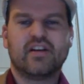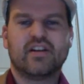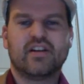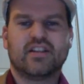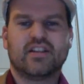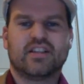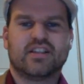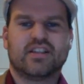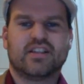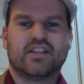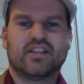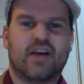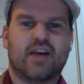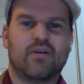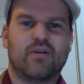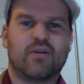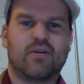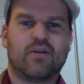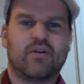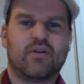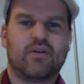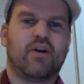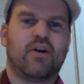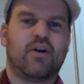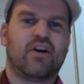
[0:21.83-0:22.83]
since that will
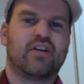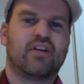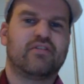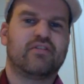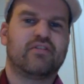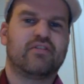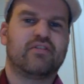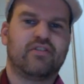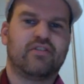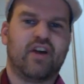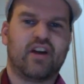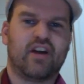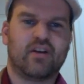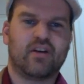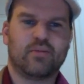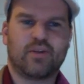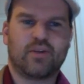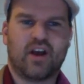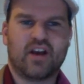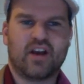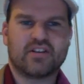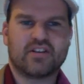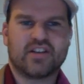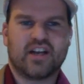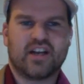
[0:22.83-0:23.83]
be part of your final
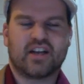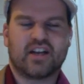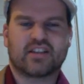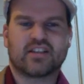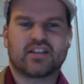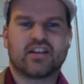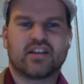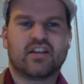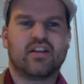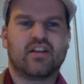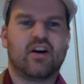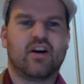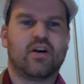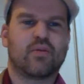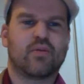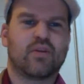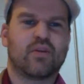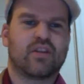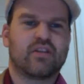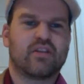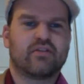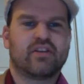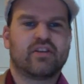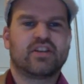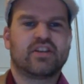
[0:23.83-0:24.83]
project along with
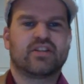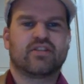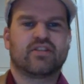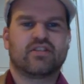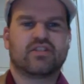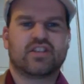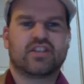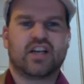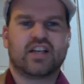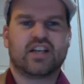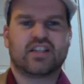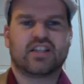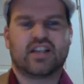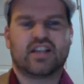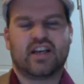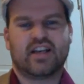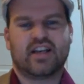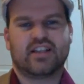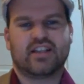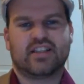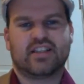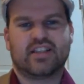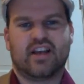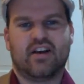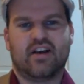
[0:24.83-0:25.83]
the research essay
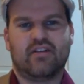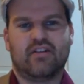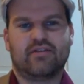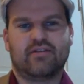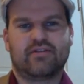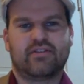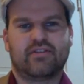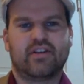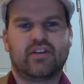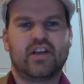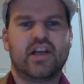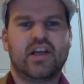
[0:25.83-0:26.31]
itself.